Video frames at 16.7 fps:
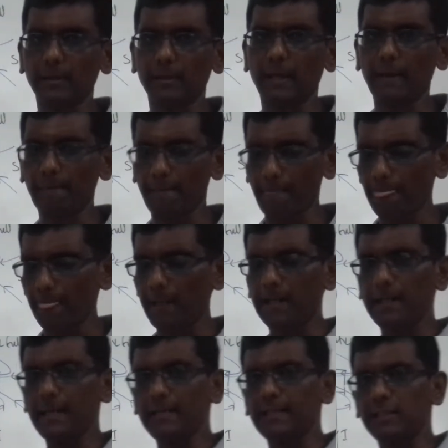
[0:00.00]
Okay,
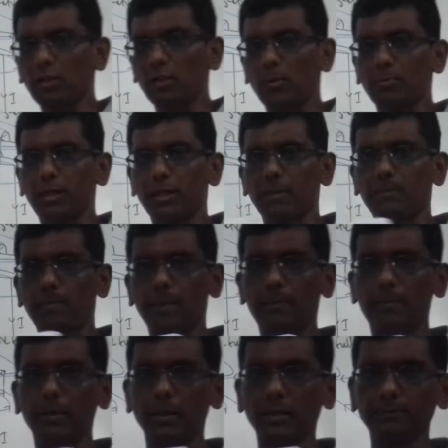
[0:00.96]
this is objective
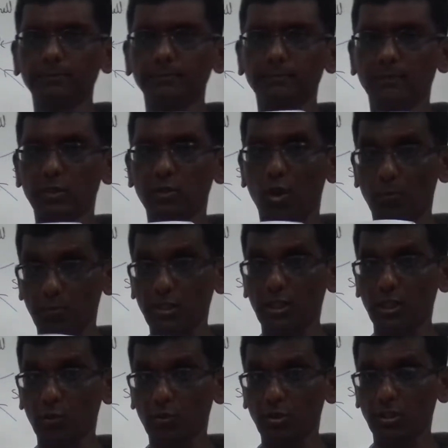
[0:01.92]
paper. These
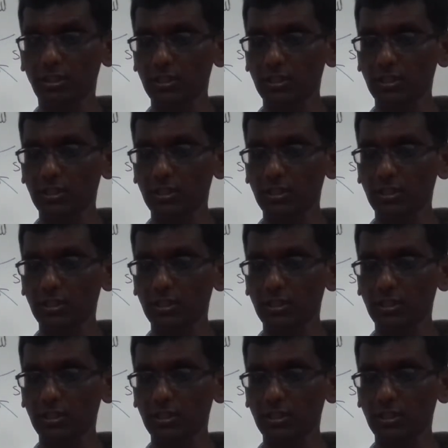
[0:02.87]
objective